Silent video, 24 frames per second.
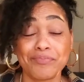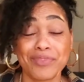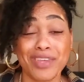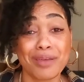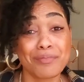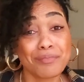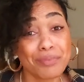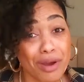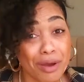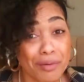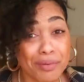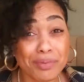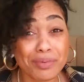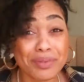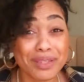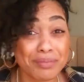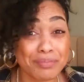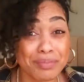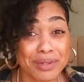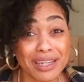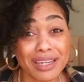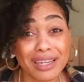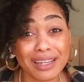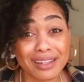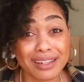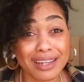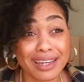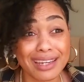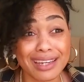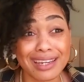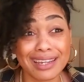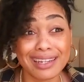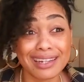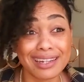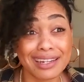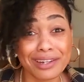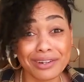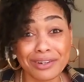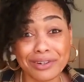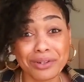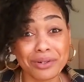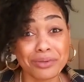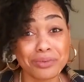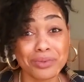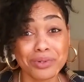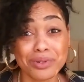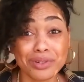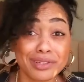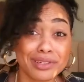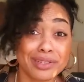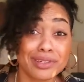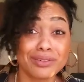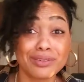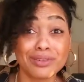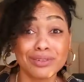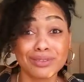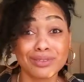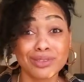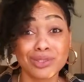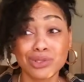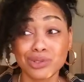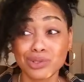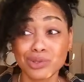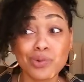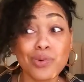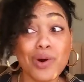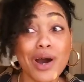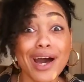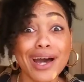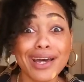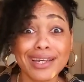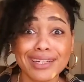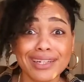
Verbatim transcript: and probably being like an irritable little twat,